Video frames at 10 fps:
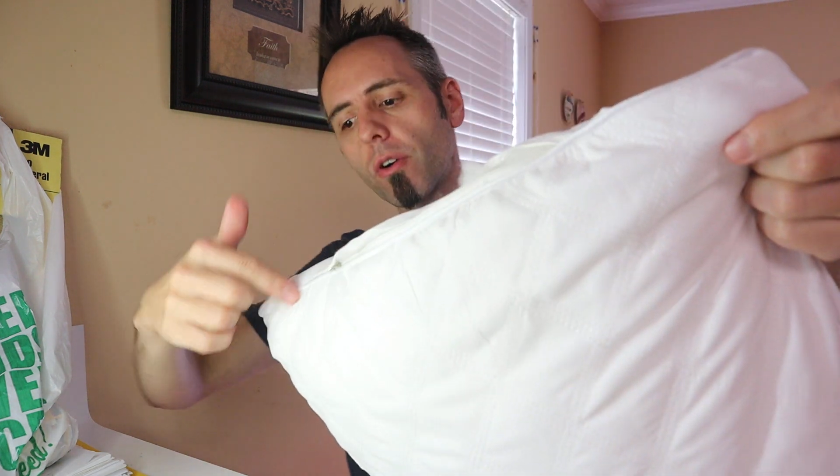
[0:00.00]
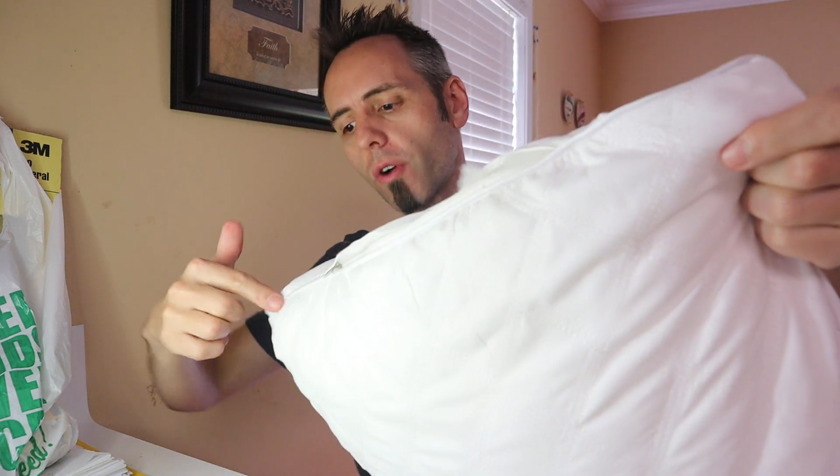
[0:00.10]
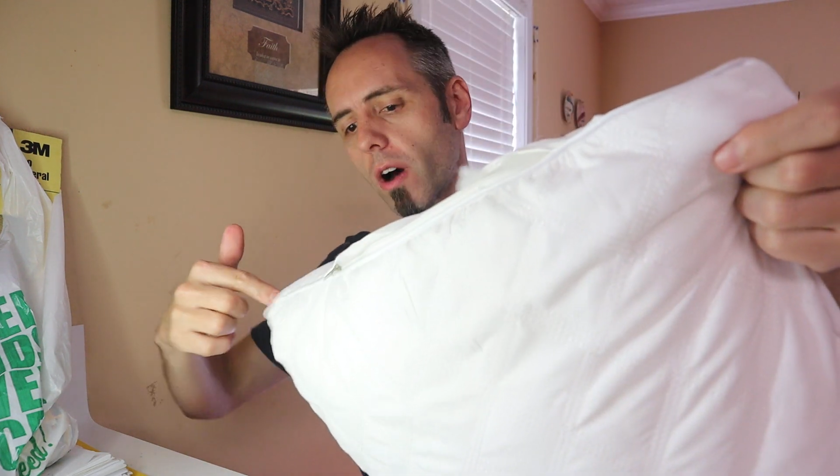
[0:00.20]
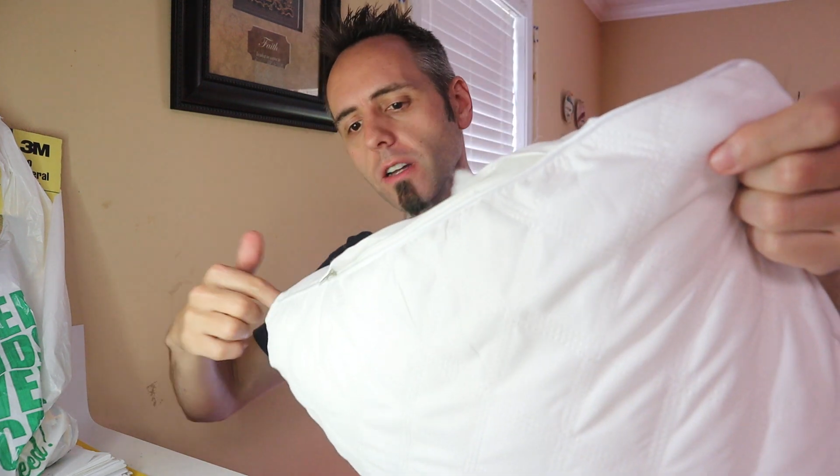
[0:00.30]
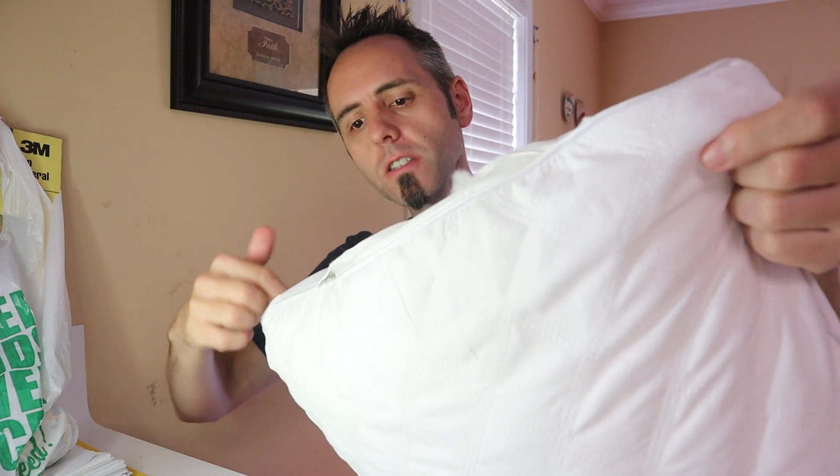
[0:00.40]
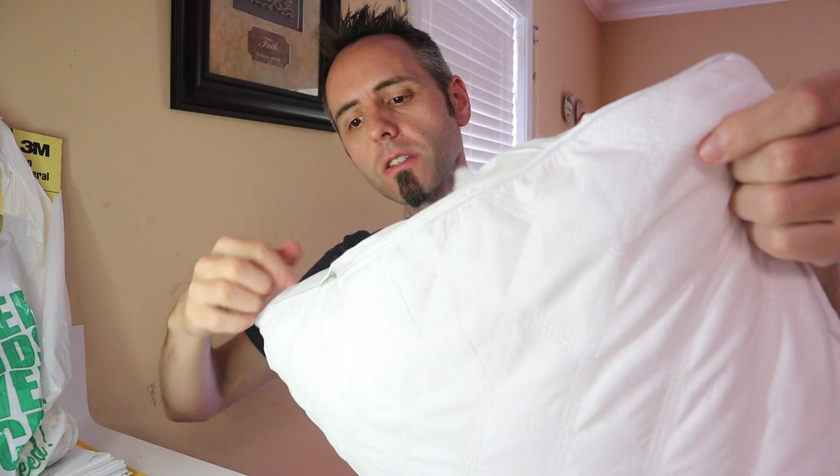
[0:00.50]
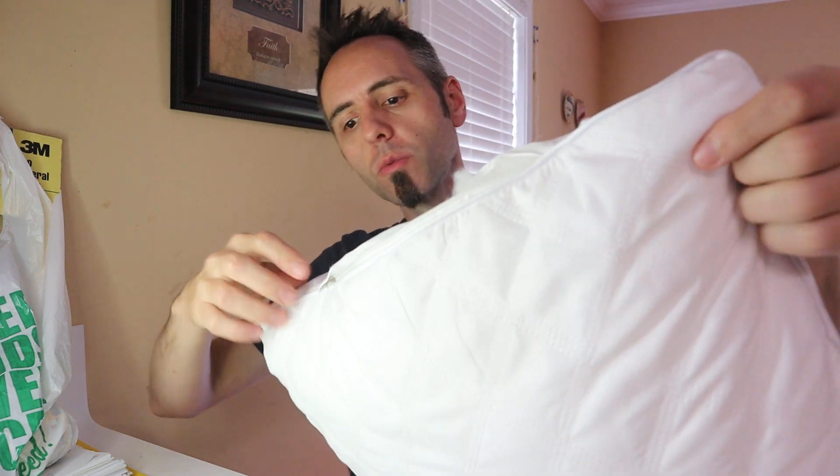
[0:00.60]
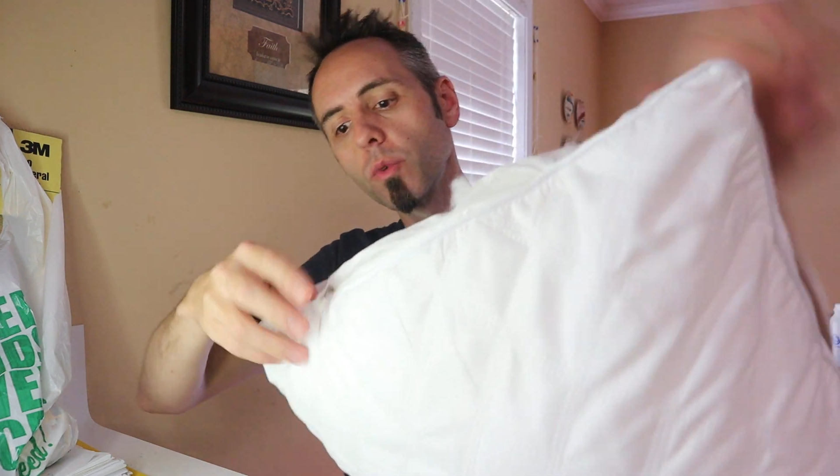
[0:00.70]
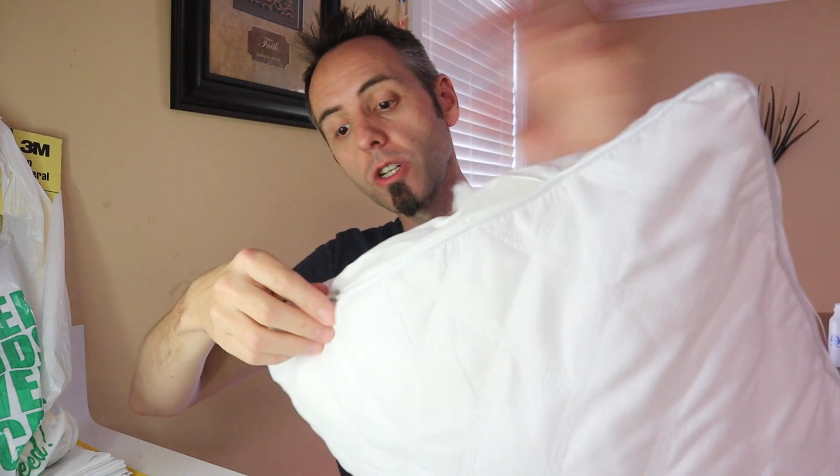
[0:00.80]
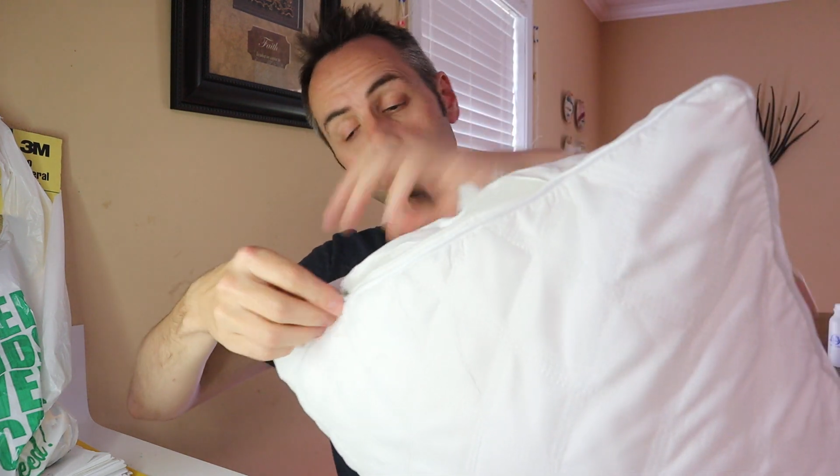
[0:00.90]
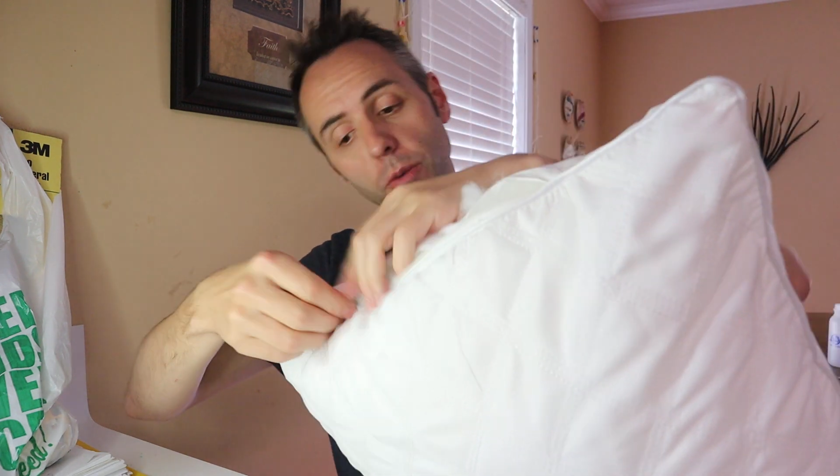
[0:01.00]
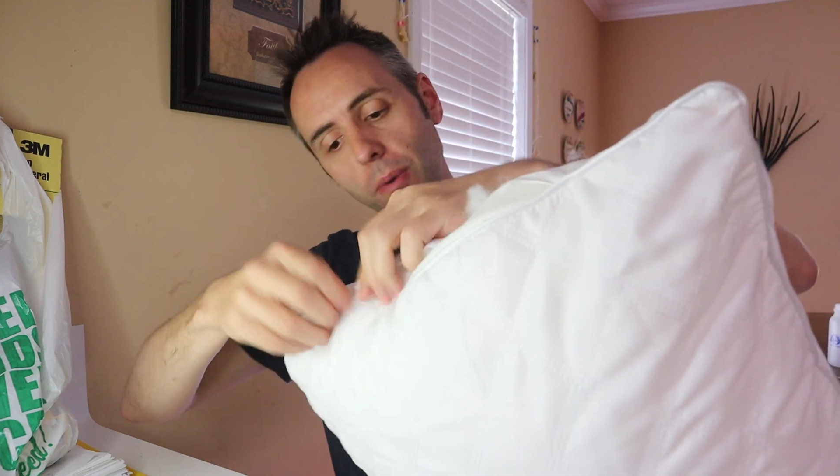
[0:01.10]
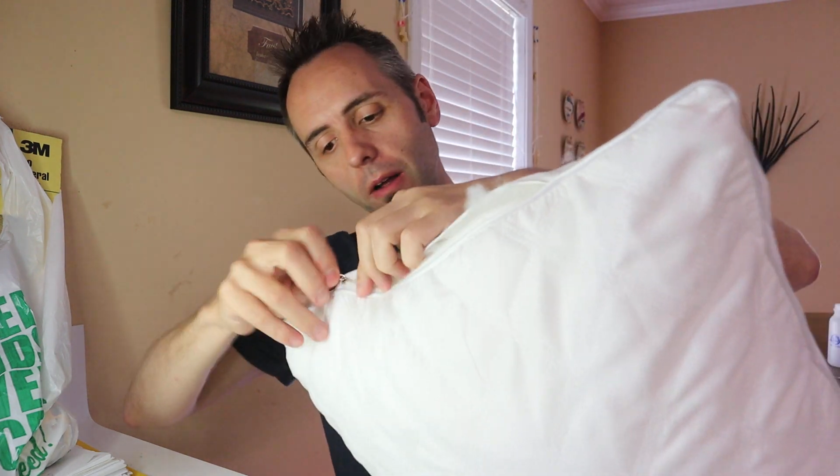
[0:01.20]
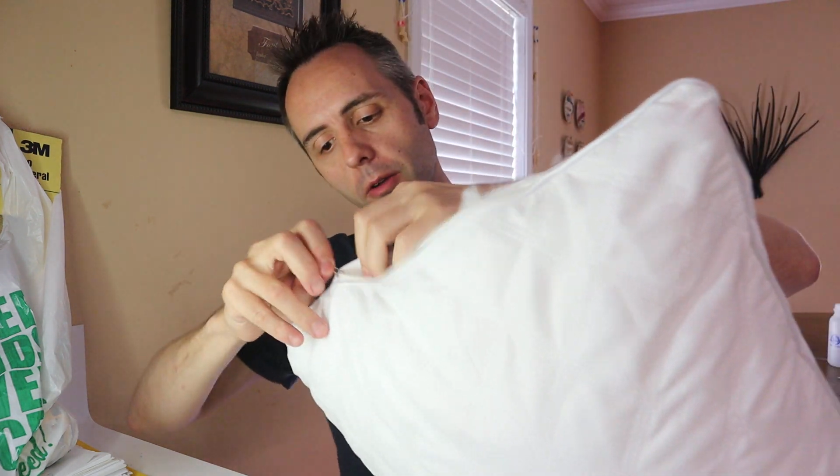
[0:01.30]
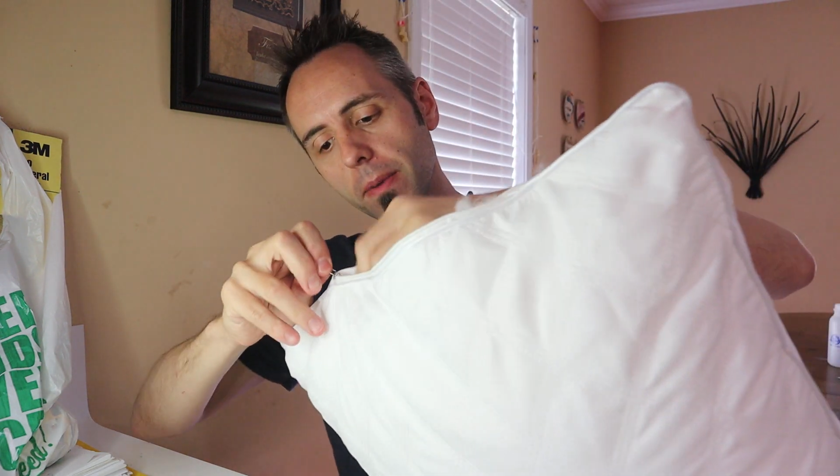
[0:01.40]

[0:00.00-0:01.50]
across, which could probably